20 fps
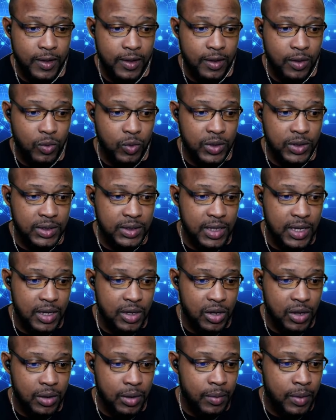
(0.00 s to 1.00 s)
we see, you
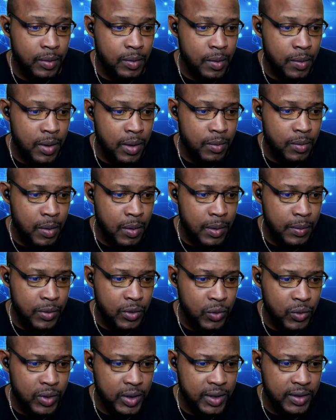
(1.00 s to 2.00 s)
know, I
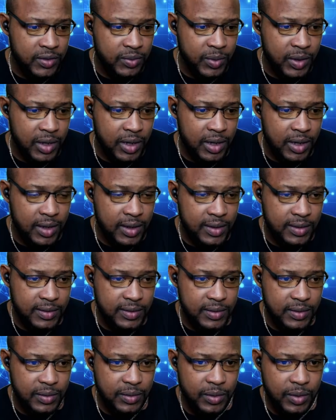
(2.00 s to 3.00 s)
mute this
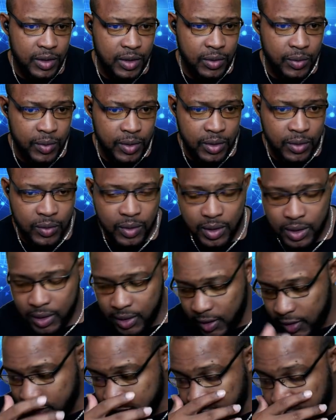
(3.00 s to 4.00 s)
because you know
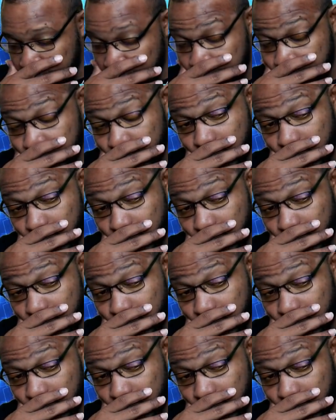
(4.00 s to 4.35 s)
Zane,